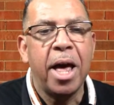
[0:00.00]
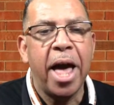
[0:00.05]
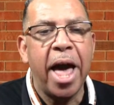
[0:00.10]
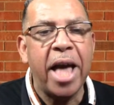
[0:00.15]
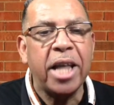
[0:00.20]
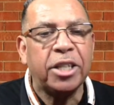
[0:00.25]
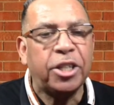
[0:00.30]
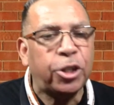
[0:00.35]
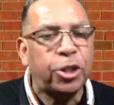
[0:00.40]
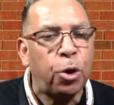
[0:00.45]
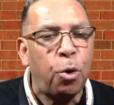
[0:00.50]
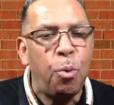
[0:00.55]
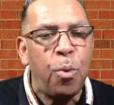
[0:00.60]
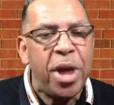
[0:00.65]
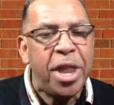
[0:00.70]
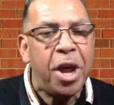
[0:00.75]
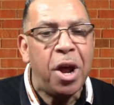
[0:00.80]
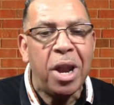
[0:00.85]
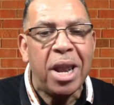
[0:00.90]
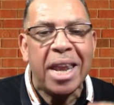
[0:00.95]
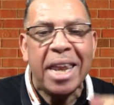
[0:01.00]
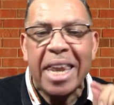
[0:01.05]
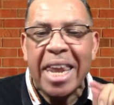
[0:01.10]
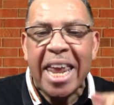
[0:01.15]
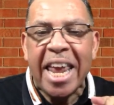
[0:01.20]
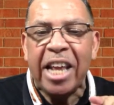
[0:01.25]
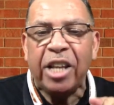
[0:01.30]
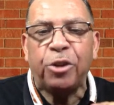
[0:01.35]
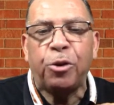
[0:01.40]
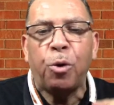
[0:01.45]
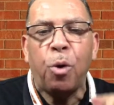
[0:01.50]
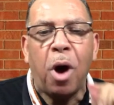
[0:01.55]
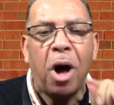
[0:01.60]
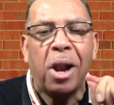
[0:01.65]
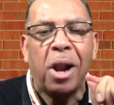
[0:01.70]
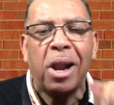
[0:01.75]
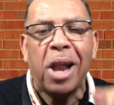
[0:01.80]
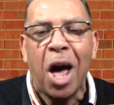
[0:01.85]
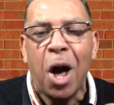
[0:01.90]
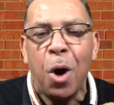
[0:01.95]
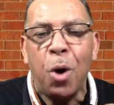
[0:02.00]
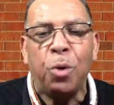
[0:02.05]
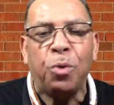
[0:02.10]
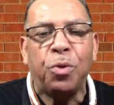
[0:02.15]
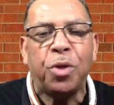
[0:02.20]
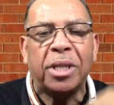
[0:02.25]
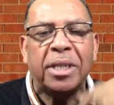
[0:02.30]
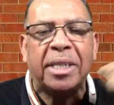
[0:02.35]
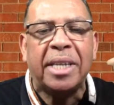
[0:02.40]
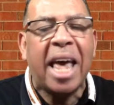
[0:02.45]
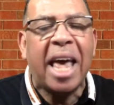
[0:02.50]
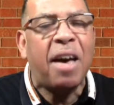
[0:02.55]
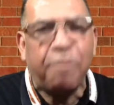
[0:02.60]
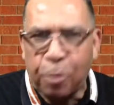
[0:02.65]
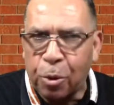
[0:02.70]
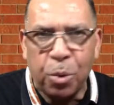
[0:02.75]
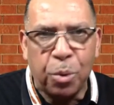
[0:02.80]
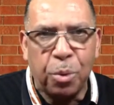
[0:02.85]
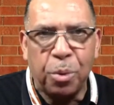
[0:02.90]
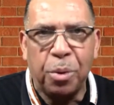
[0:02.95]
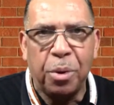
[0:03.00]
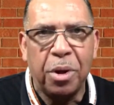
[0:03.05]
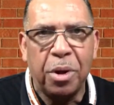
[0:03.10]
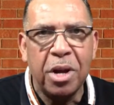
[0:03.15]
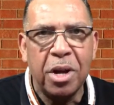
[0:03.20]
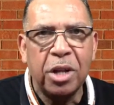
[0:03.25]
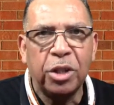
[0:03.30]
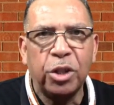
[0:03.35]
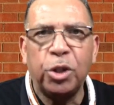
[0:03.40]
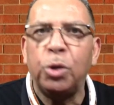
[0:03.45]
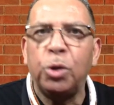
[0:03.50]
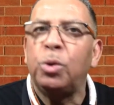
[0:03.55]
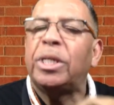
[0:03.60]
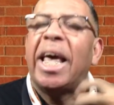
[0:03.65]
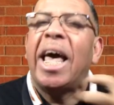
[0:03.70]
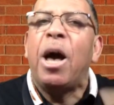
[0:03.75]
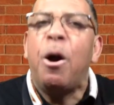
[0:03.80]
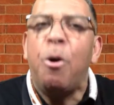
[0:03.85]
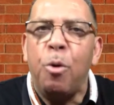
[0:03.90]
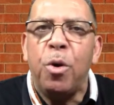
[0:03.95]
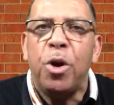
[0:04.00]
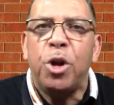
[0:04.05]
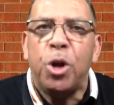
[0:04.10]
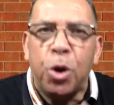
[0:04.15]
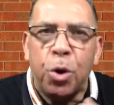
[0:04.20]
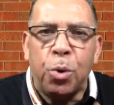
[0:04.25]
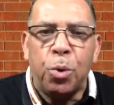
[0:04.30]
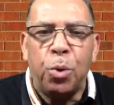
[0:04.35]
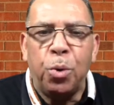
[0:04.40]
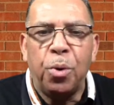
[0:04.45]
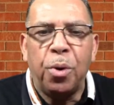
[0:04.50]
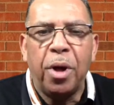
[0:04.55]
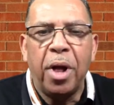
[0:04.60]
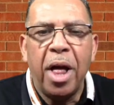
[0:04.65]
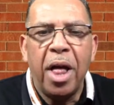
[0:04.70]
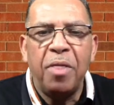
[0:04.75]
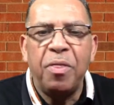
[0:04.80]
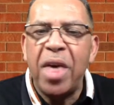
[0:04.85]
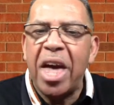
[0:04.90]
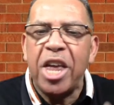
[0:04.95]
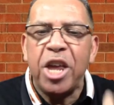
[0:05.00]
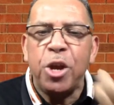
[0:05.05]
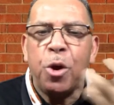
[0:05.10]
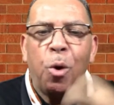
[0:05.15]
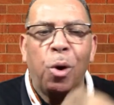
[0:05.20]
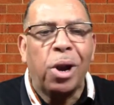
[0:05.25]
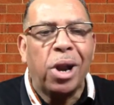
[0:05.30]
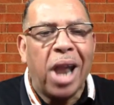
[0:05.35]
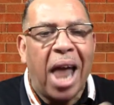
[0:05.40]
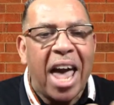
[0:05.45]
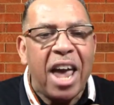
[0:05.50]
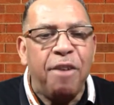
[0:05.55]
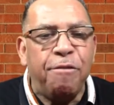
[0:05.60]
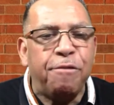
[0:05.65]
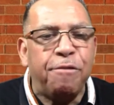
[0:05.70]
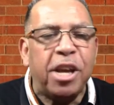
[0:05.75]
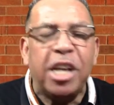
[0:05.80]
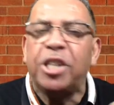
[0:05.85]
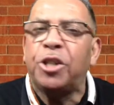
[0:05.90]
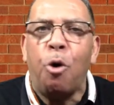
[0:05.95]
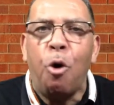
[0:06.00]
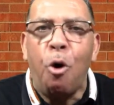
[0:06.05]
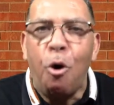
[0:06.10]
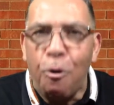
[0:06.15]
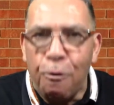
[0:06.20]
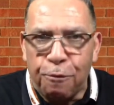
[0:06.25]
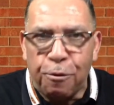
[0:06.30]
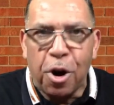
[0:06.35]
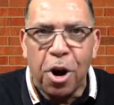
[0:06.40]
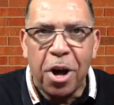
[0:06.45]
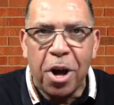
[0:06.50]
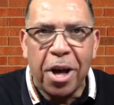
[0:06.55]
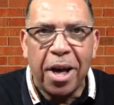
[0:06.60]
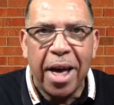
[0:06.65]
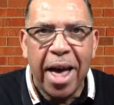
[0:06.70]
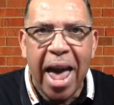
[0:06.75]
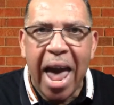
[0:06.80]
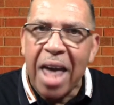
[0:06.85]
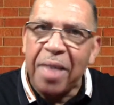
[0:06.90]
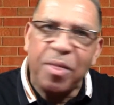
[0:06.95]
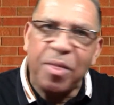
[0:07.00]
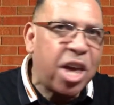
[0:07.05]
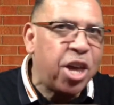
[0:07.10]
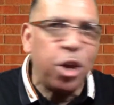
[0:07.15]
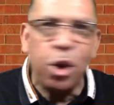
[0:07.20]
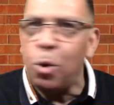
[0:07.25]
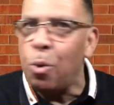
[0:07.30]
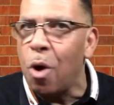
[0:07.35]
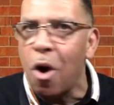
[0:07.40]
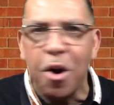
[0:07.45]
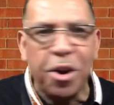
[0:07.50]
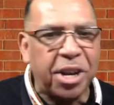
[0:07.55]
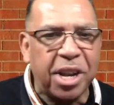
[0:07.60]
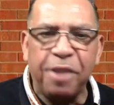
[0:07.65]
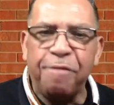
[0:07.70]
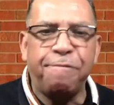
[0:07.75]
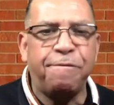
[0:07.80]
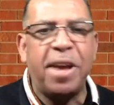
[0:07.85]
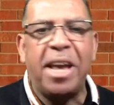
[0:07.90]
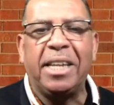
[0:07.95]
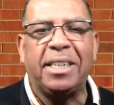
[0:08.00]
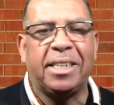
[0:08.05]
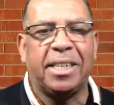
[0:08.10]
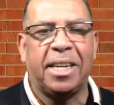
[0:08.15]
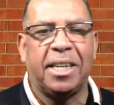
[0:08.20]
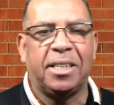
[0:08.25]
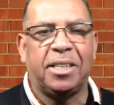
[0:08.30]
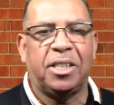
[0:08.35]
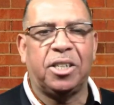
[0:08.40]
And so we don't need to allow the devil to tell you that your life is over and that you are defeated.